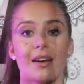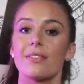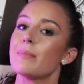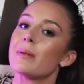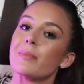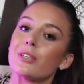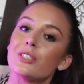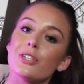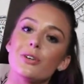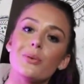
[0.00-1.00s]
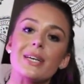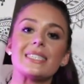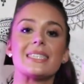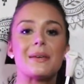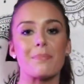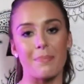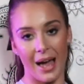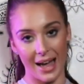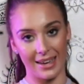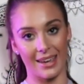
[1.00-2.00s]
Flip number 2 is the
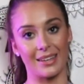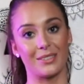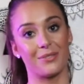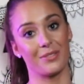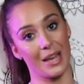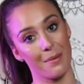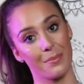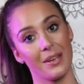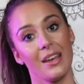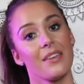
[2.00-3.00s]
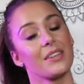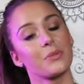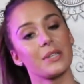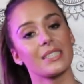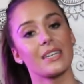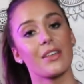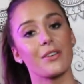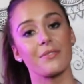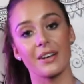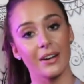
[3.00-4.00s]
backhand flip. This one is
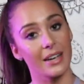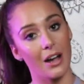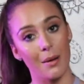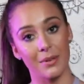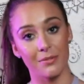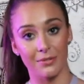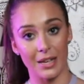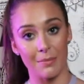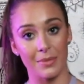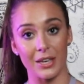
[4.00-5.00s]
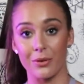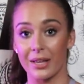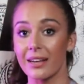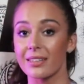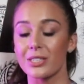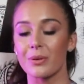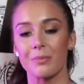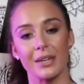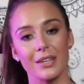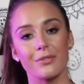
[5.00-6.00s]
another very common flip that you likely do
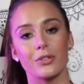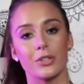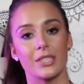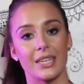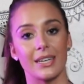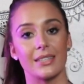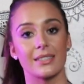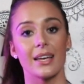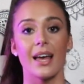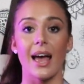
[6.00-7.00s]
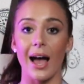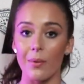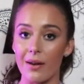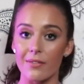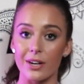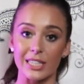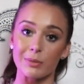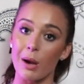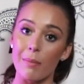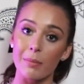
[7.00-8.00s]
in many of your routines. However,
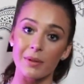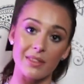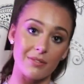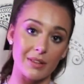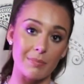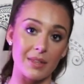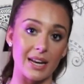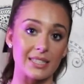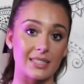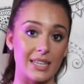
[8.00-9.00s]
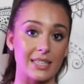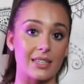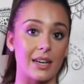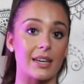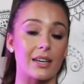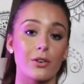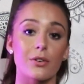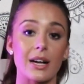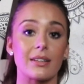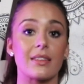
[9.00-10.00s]
it's probably the flip that I see done
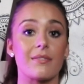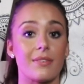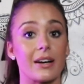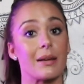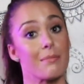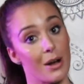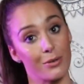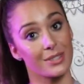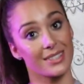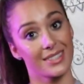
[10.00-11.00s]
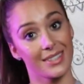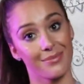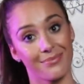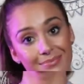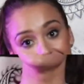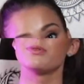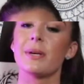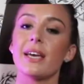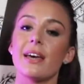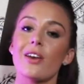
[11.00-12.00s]
incorrectly the very most. To
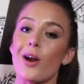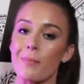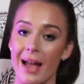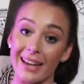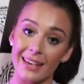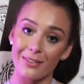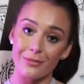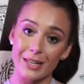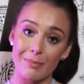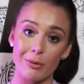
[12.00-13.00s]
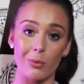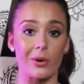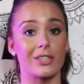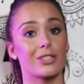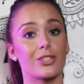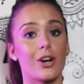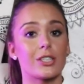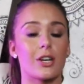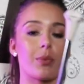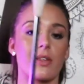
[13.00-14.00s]
begin our backhand flip, we're going to
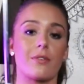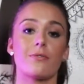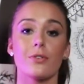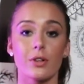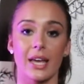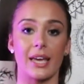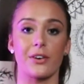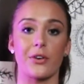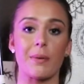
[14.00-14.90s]
start with a full hand